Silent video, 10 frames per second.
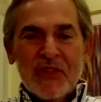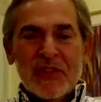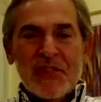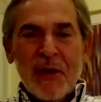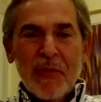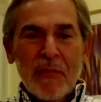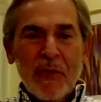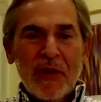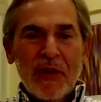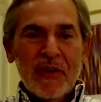to some of the
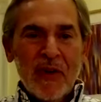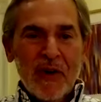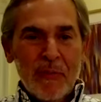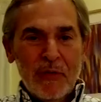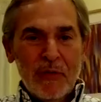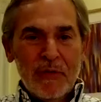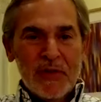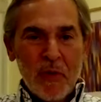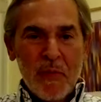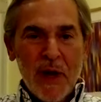military moves that were
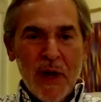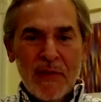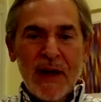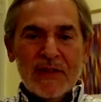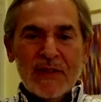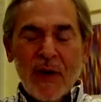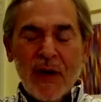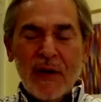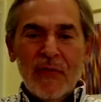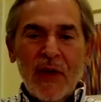made in the past. So I
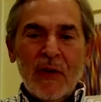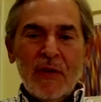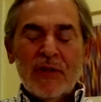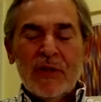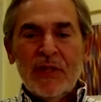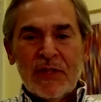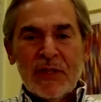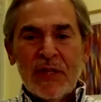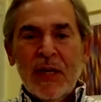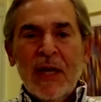don't think we should just
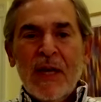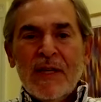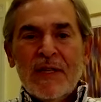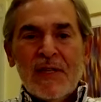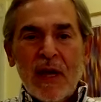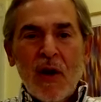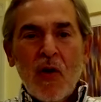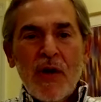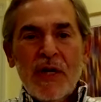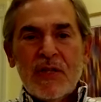say,
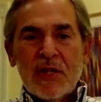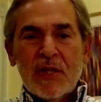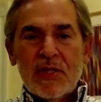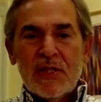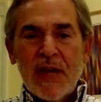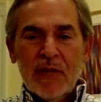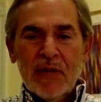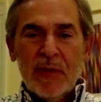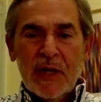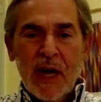oh, he's an
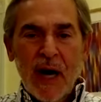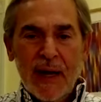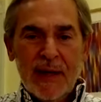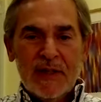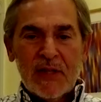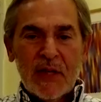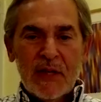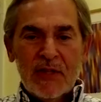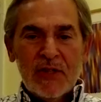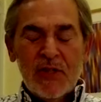establishment guy and he's going to
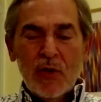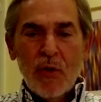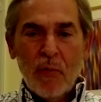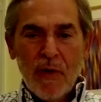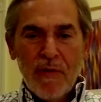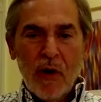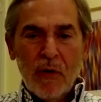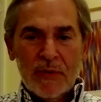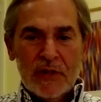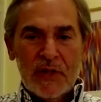just do what we've
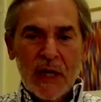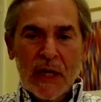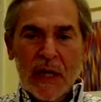always done.